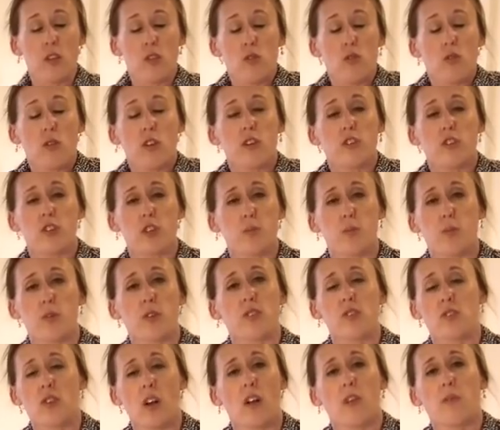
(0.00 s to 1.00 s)
and you could just put
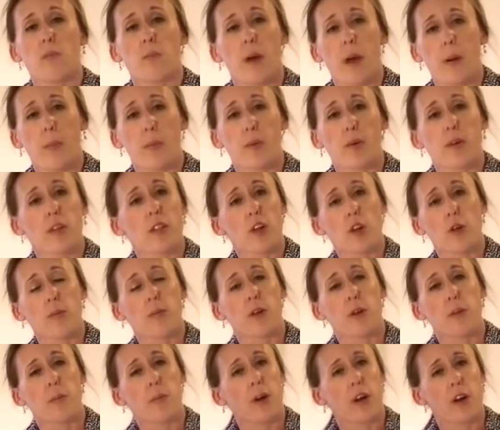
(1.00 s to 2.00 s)
salt and pepper, a little
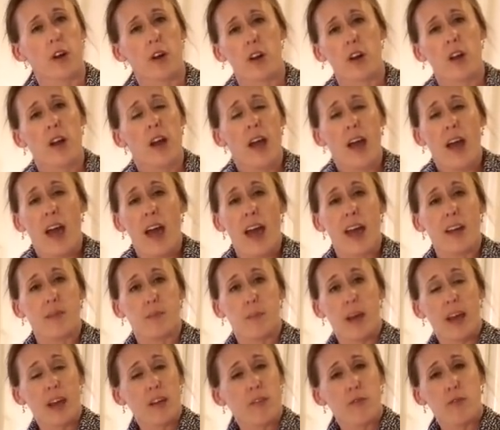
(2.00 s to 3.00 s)
bit of butter and
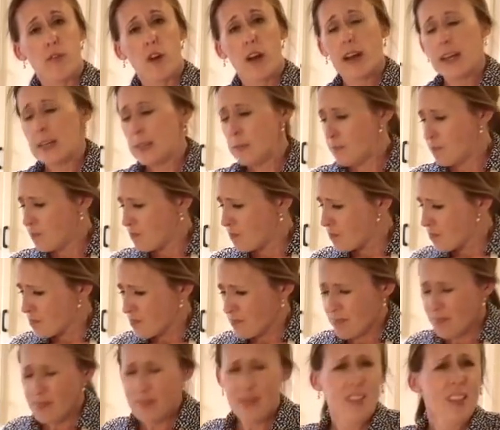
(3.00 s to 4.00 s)
pan fry it
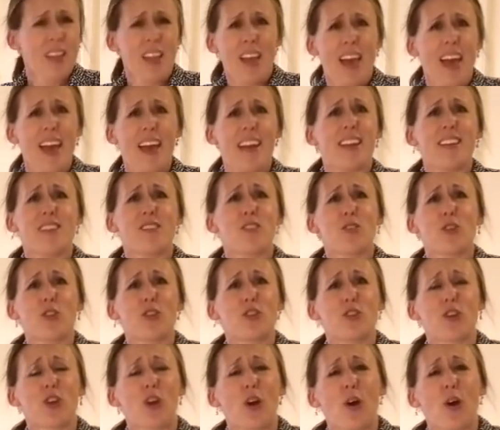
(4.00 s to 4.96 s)
and it's good to